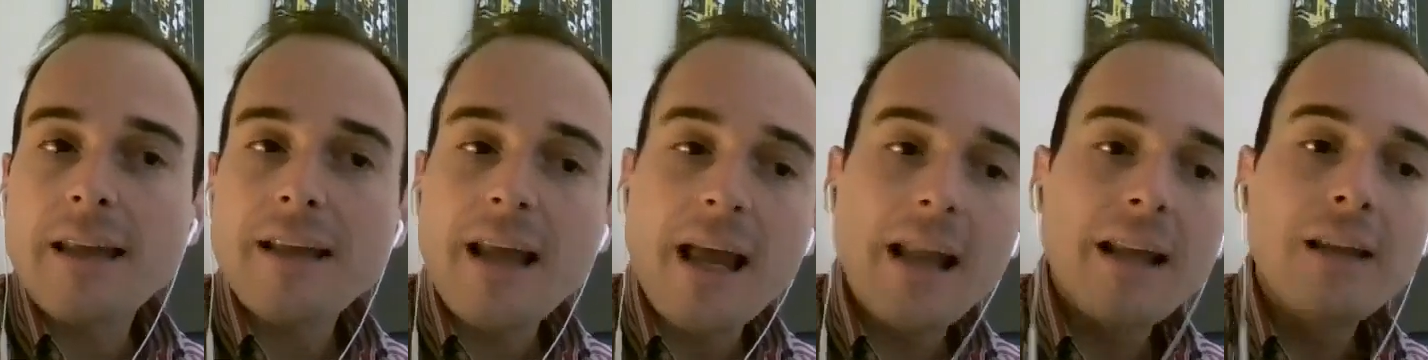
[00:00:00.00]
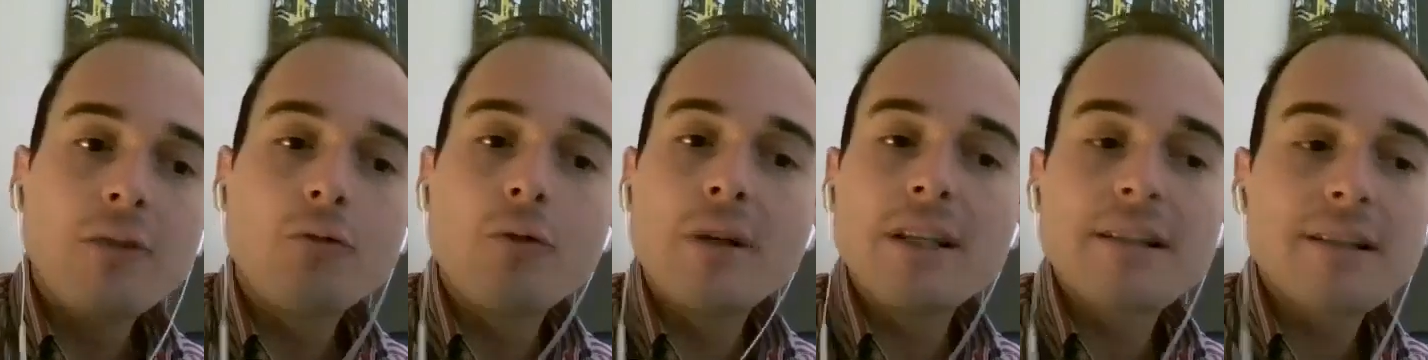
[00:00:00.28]

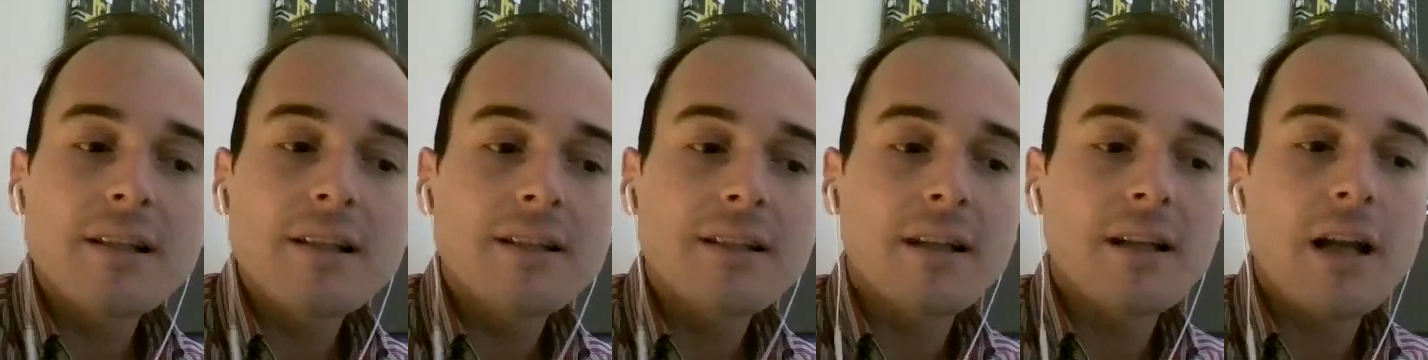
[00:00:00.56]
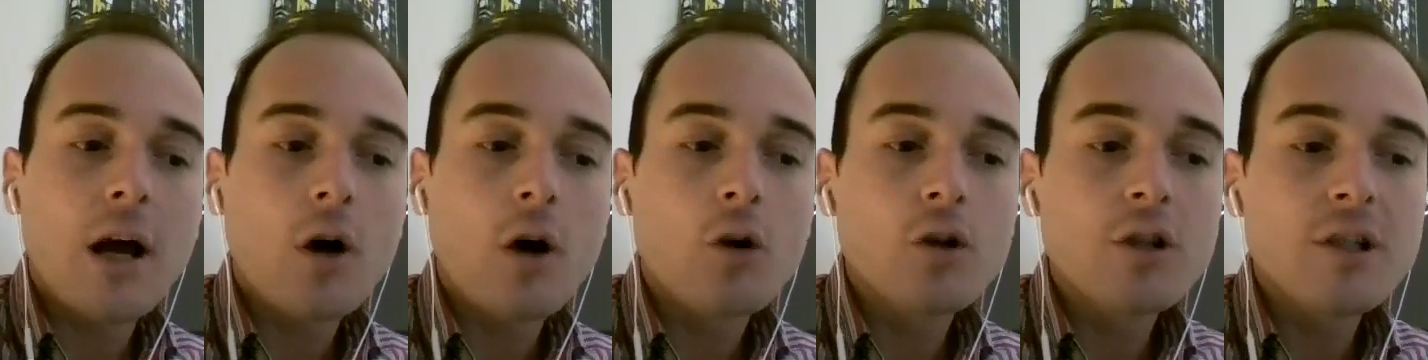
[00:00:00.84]
any recent
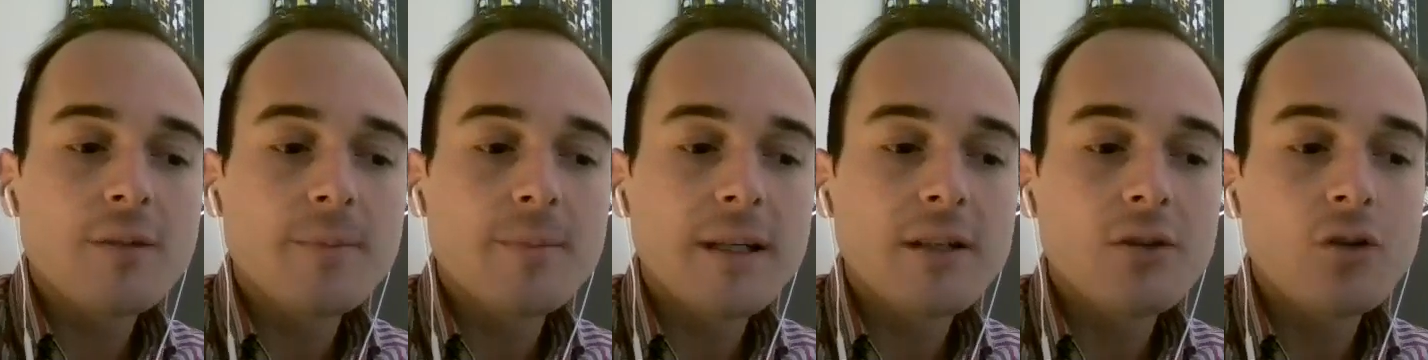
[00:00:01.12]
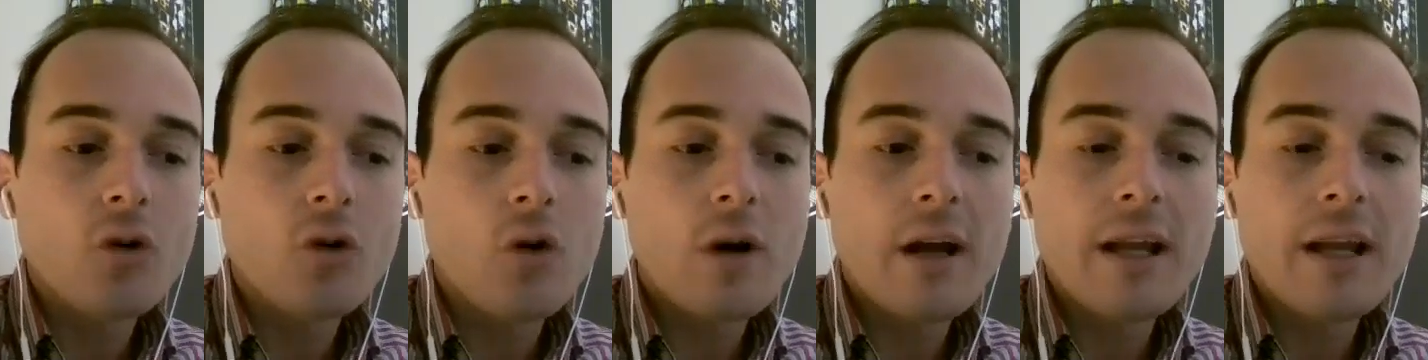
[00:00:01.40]

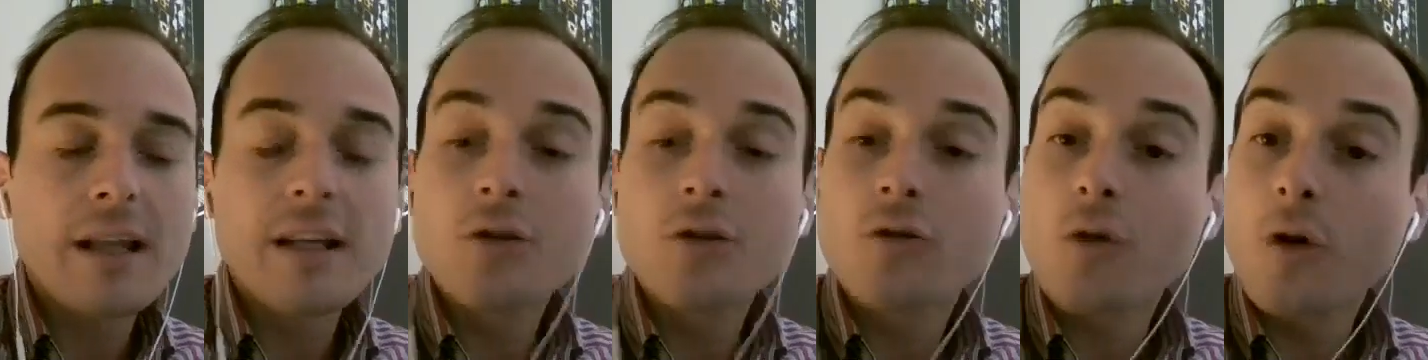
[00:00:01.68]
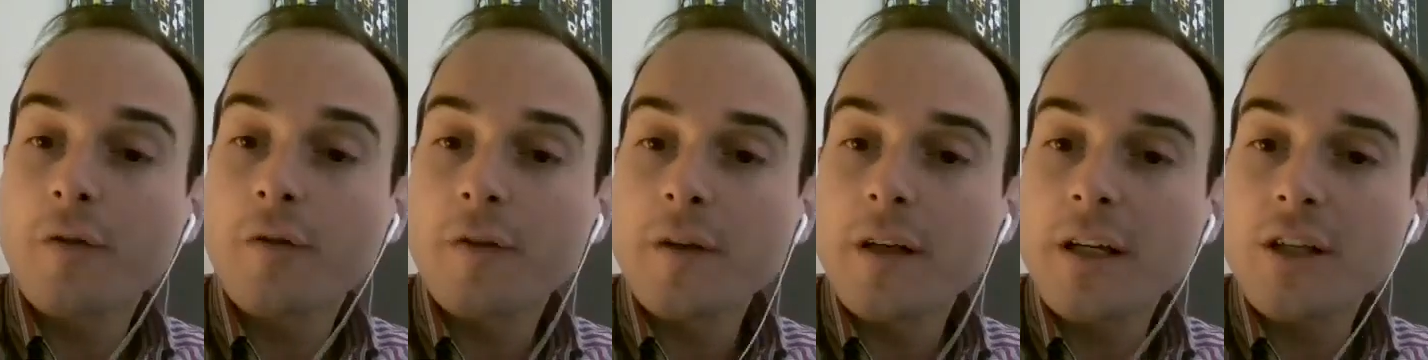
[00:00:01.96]
announcement or any
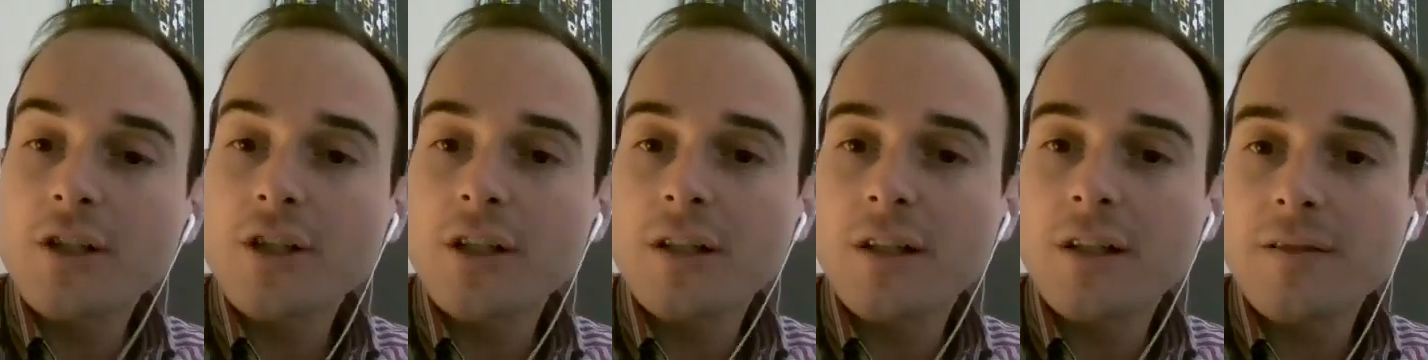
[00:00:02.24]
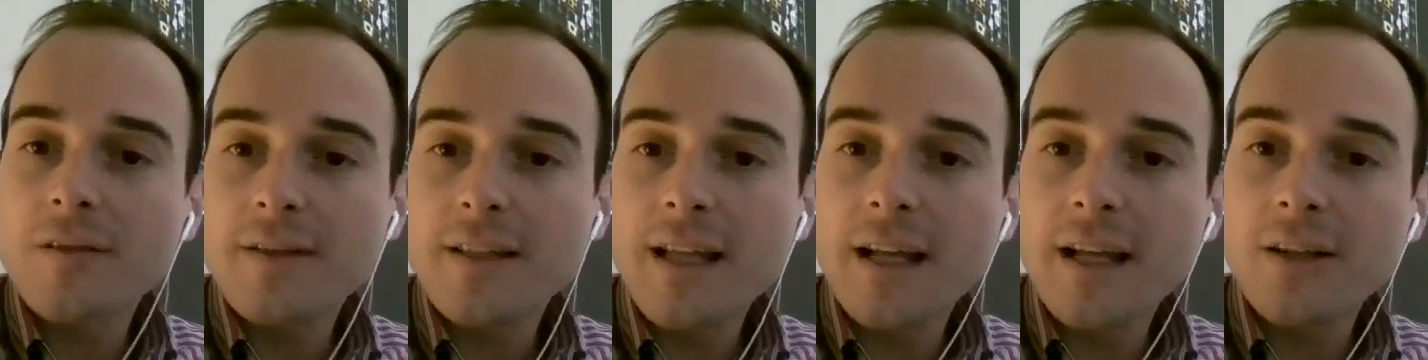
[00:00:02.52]
growth
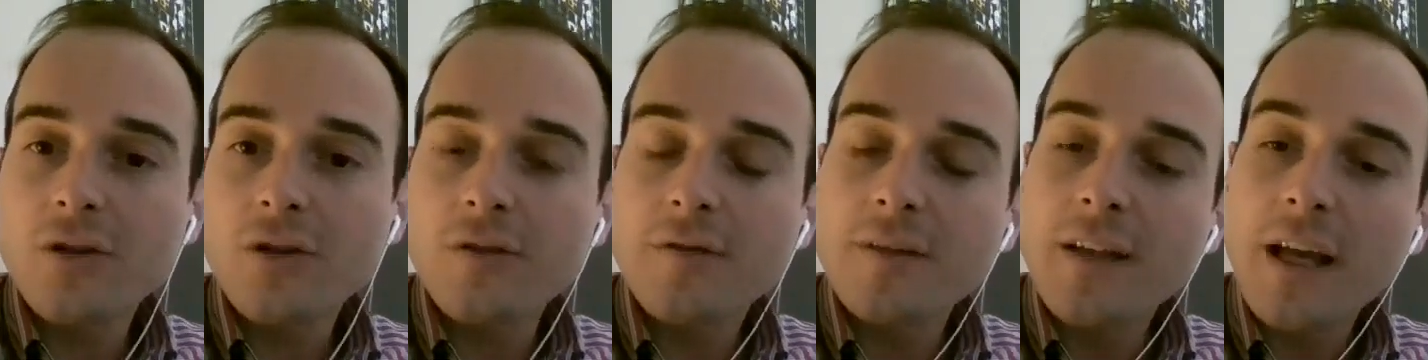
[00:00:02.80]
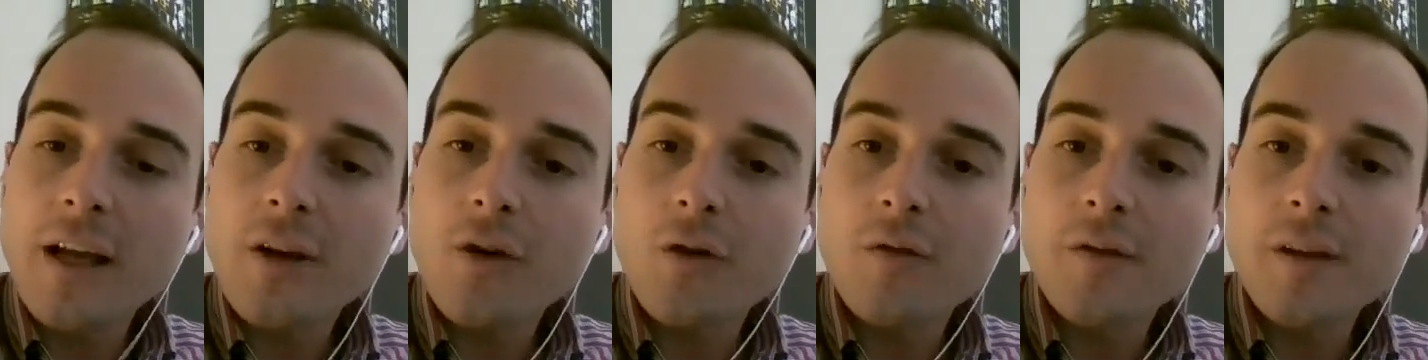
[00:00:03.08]
initiatives that you've
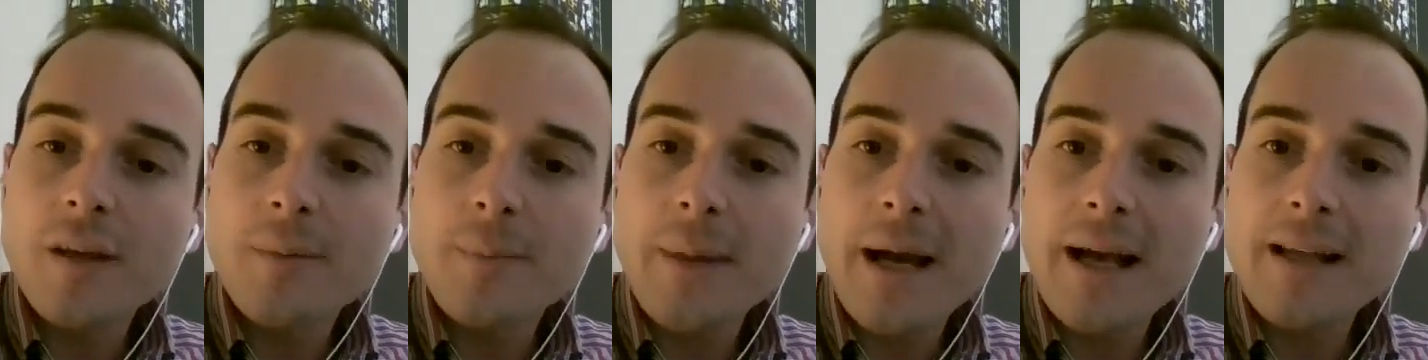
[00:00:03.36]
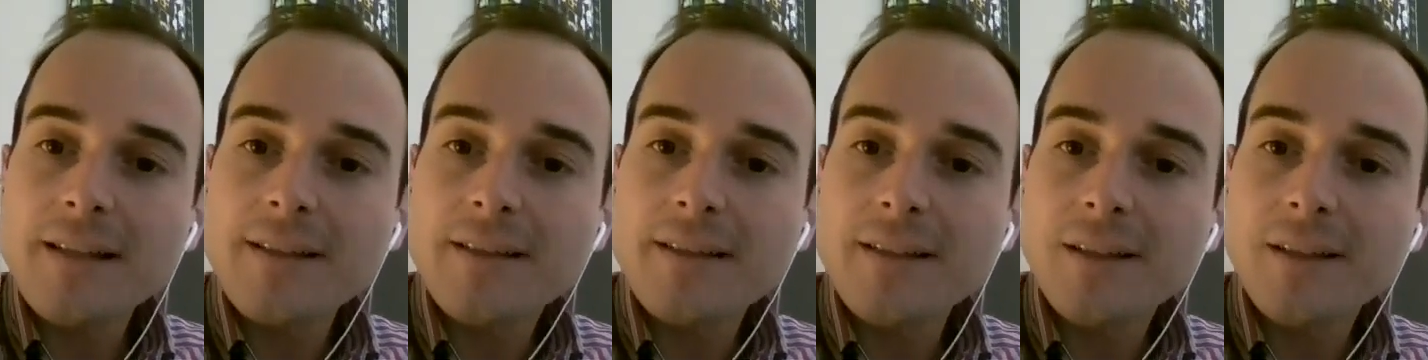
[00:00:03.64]
done over the
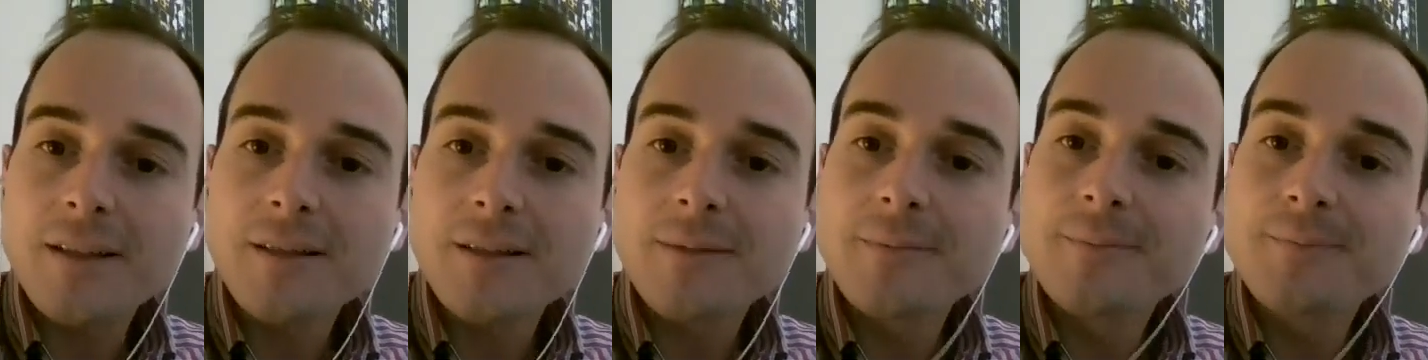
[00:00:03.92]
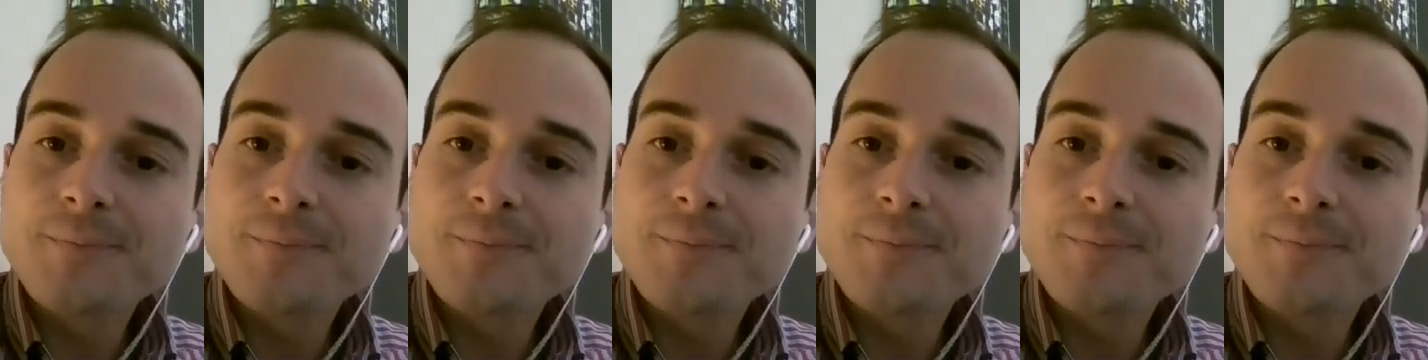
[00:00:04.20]
past year.